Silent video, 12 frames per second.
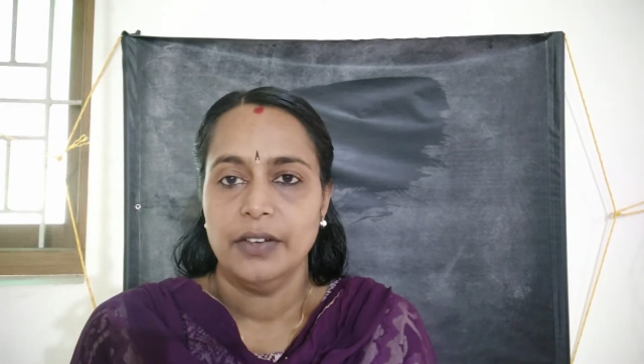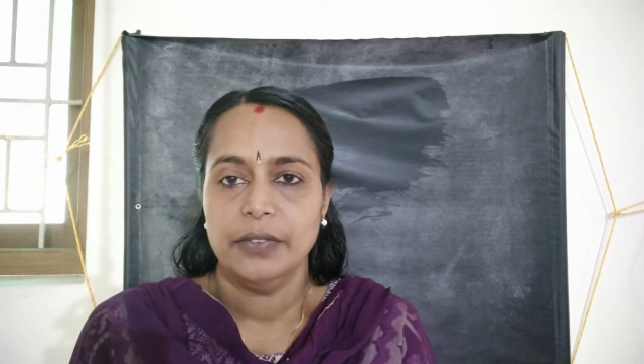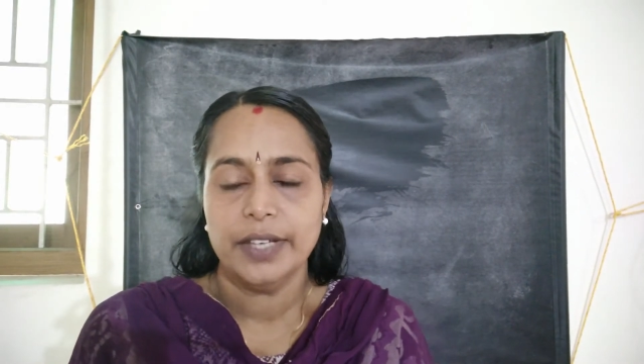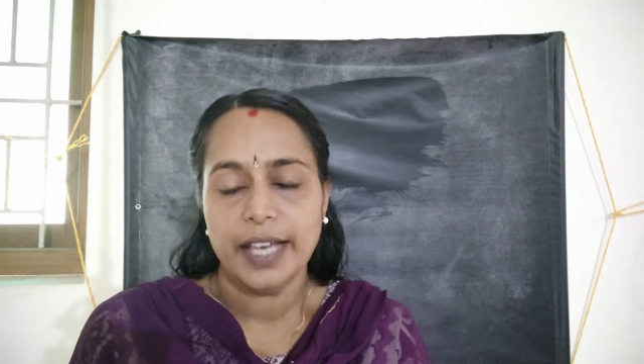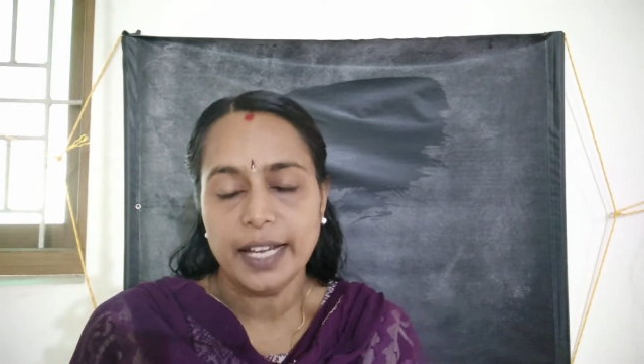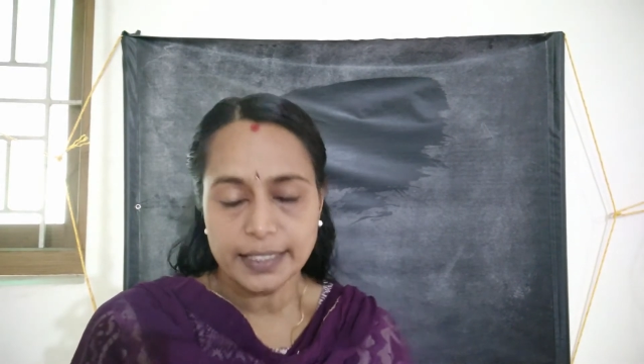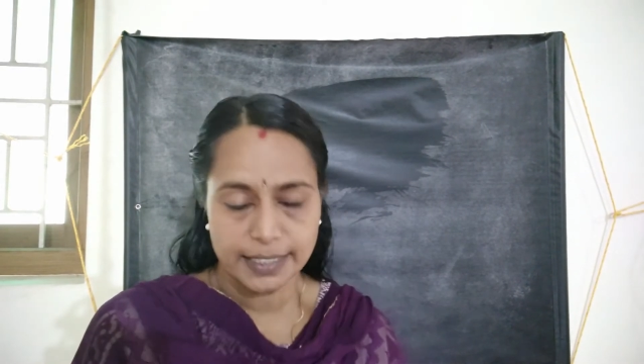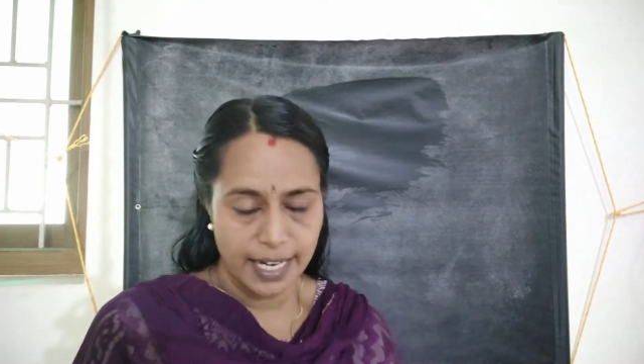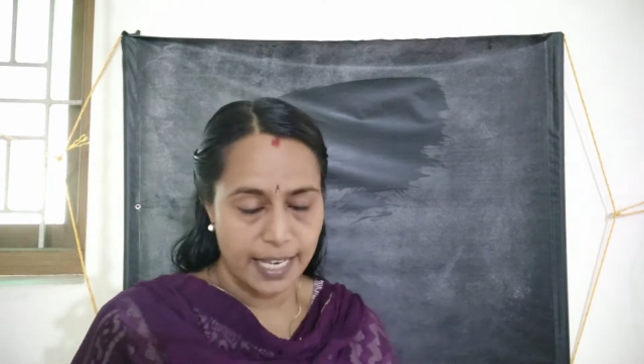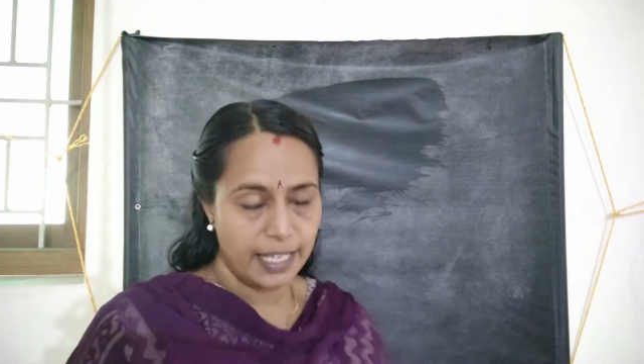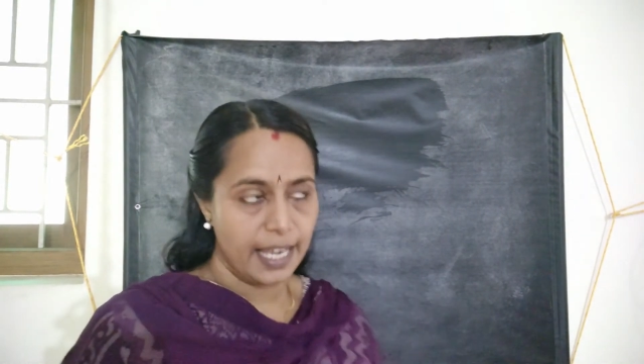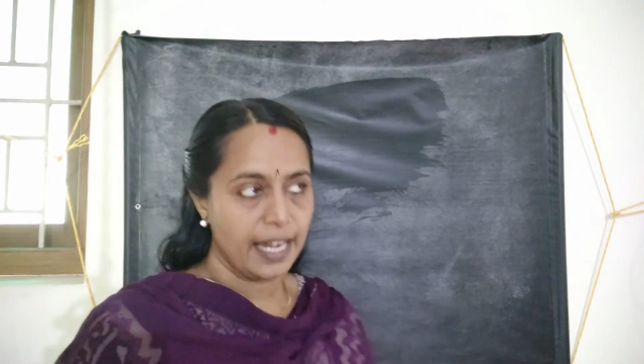we can
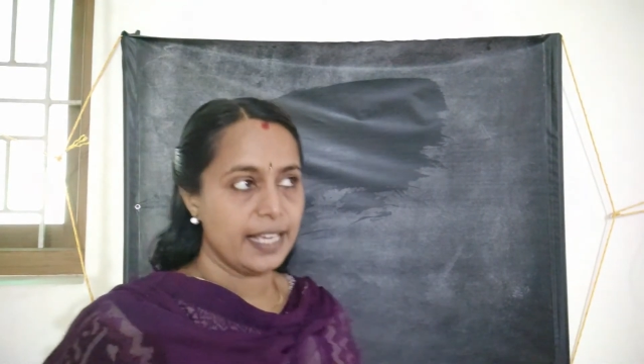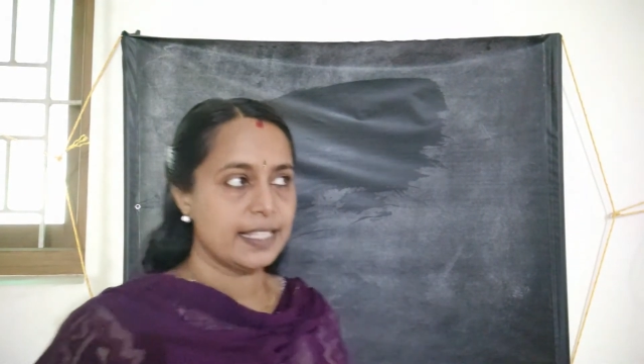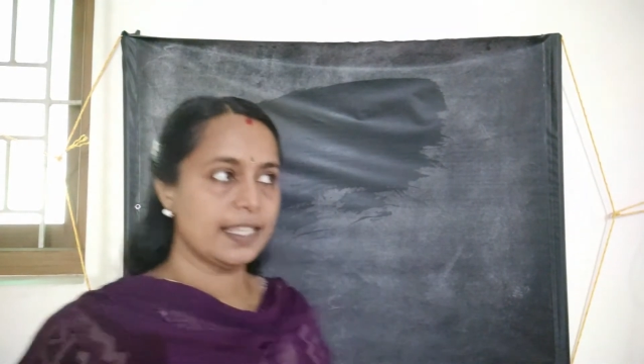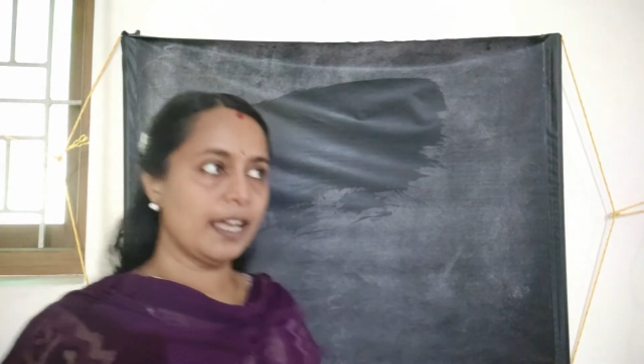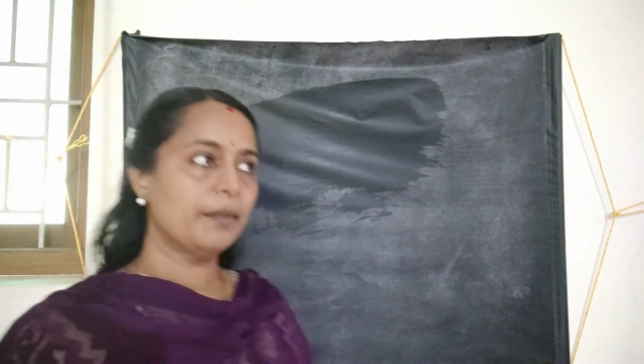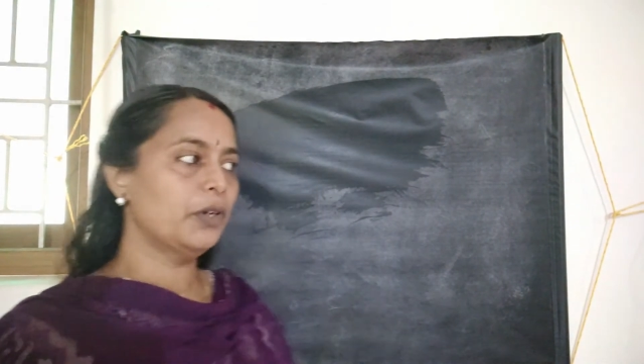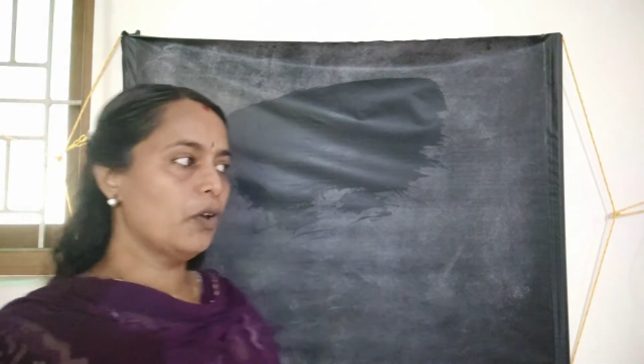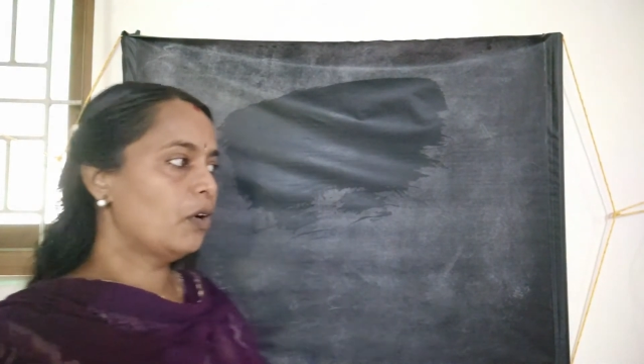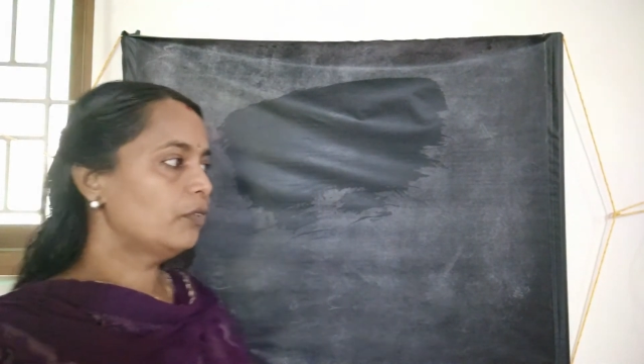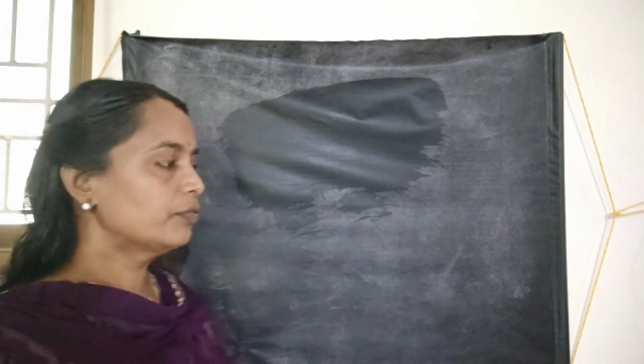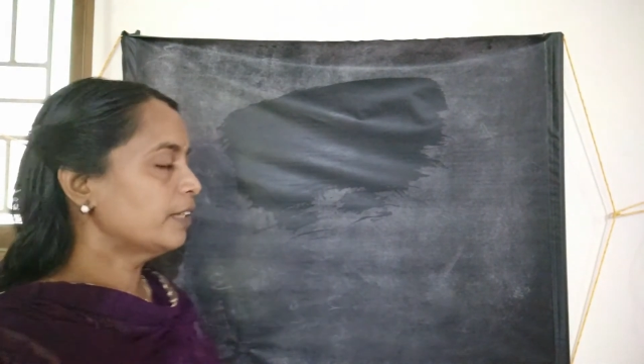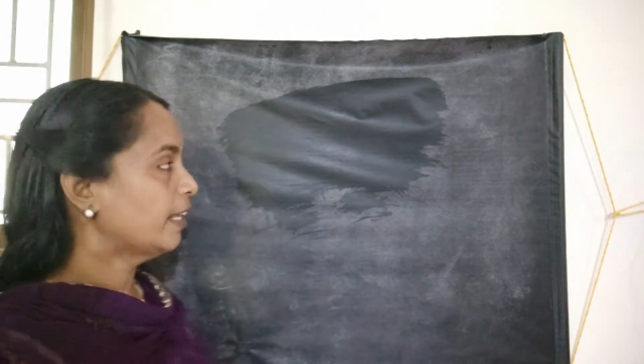take an example
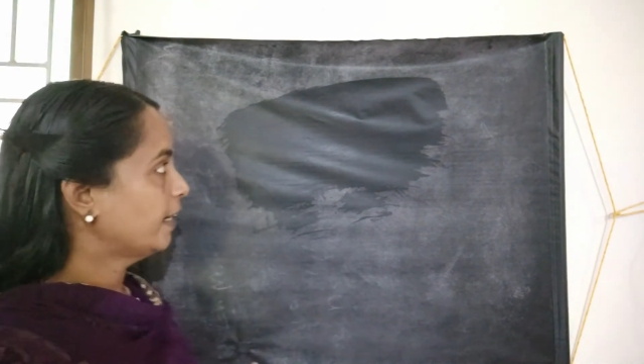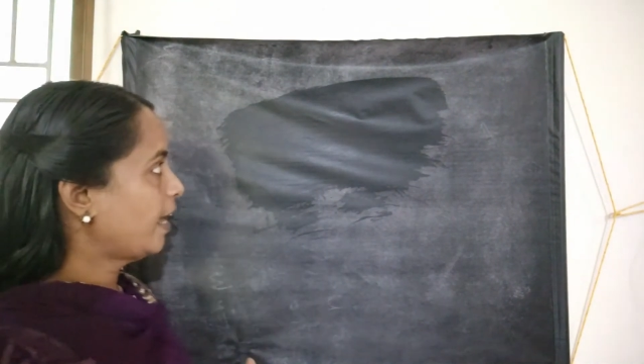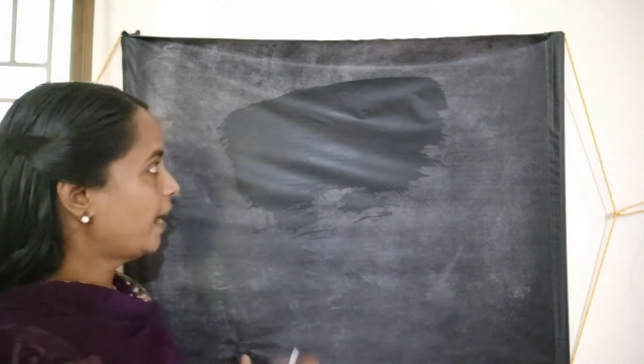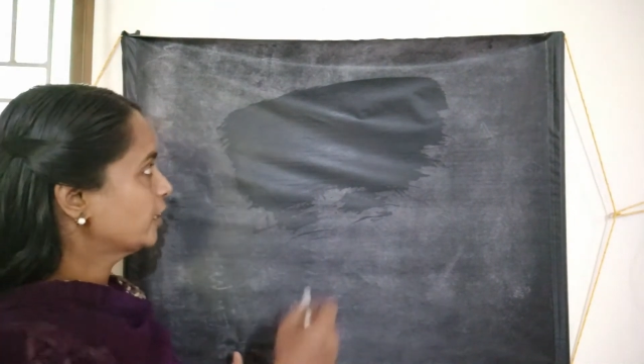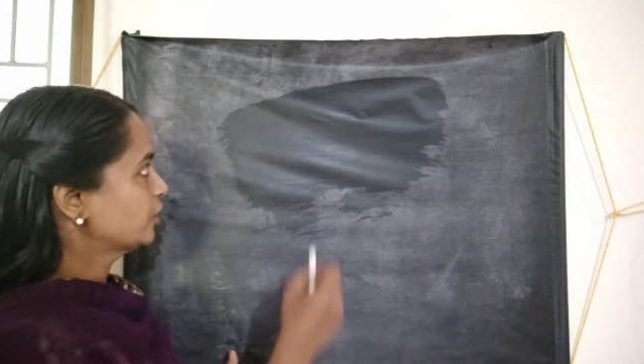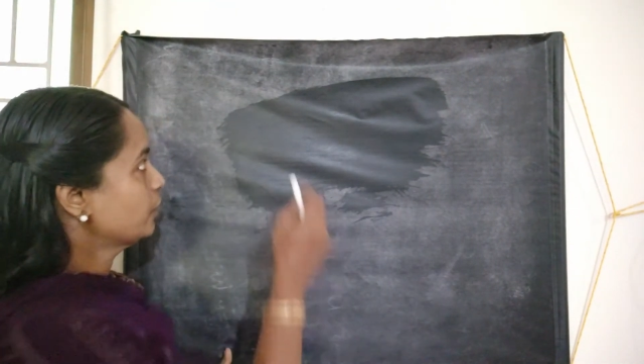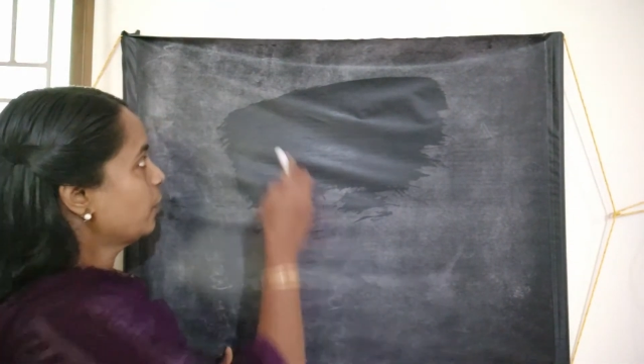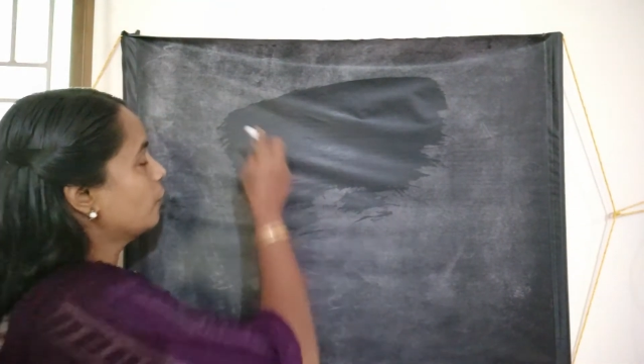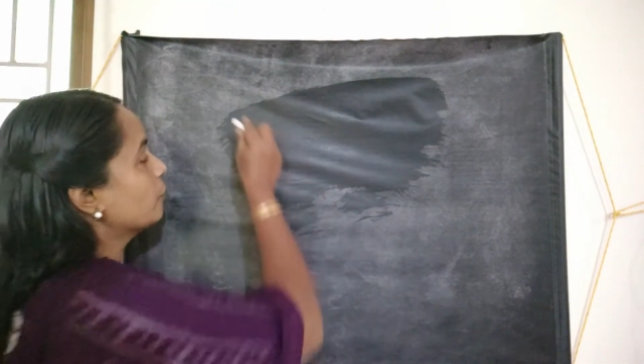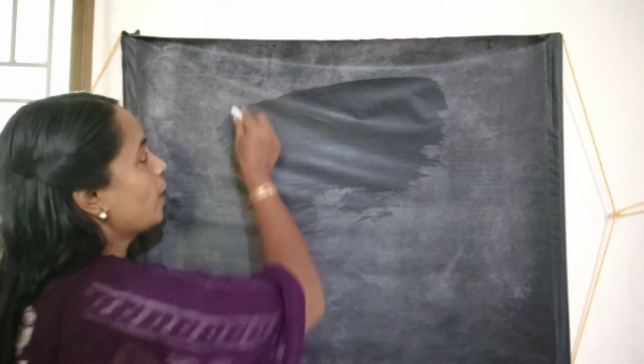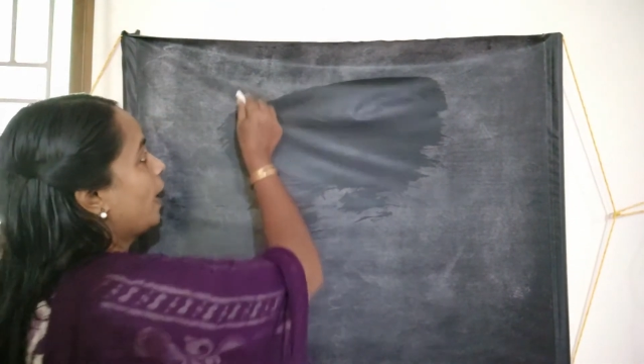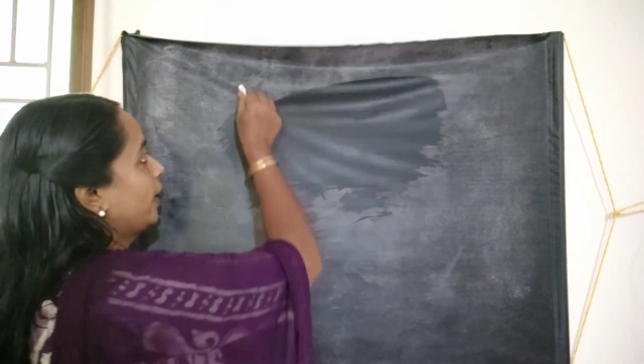of the reaction
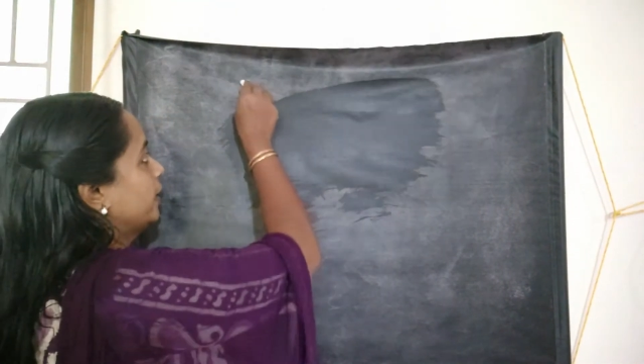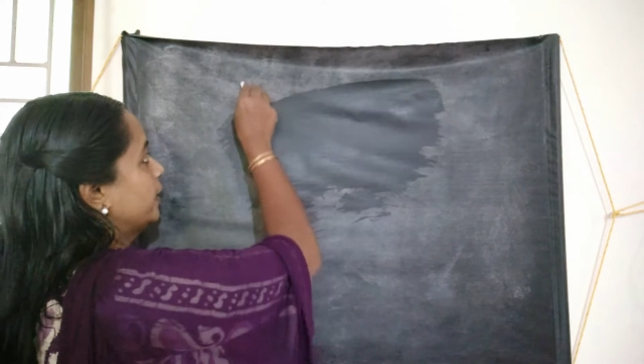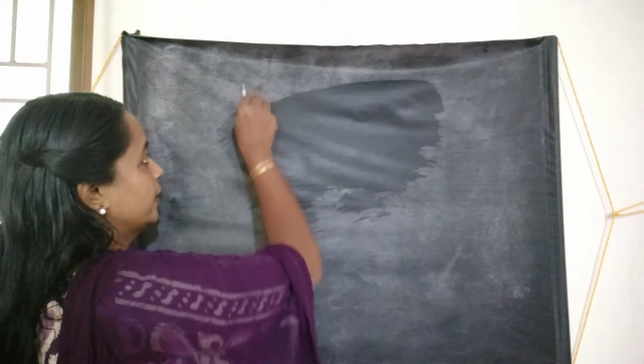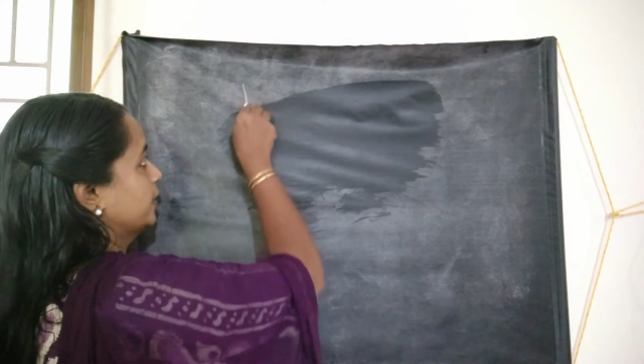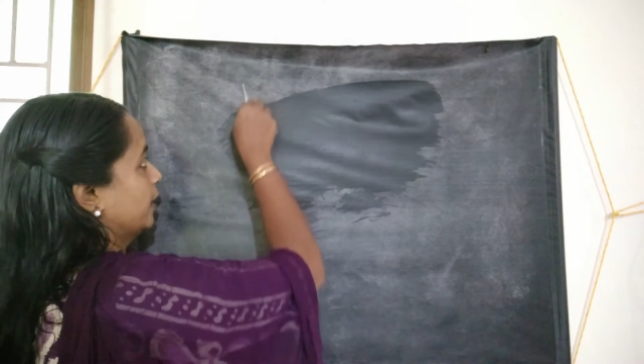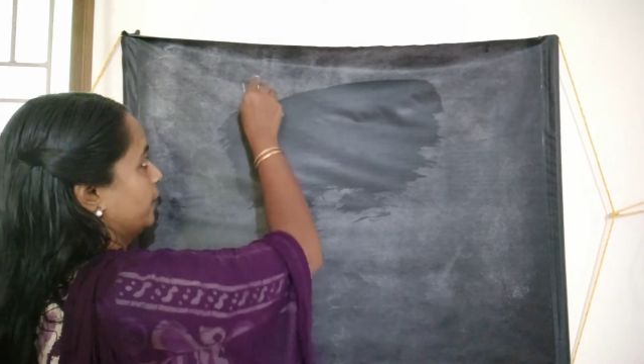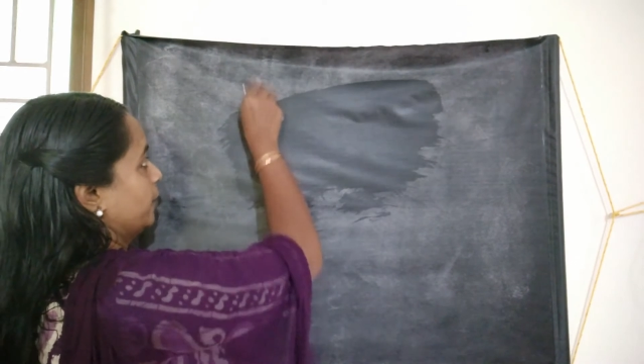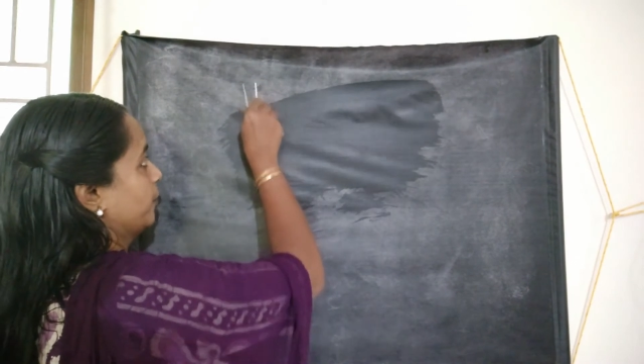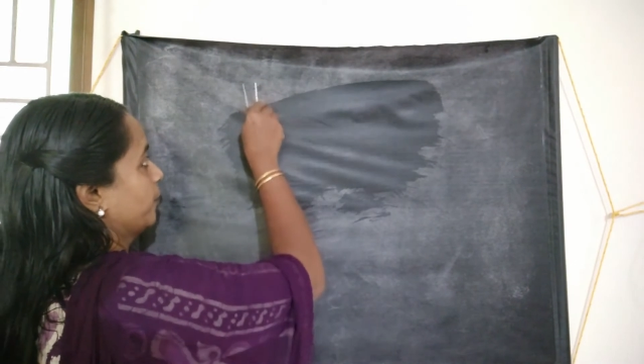of hydrogen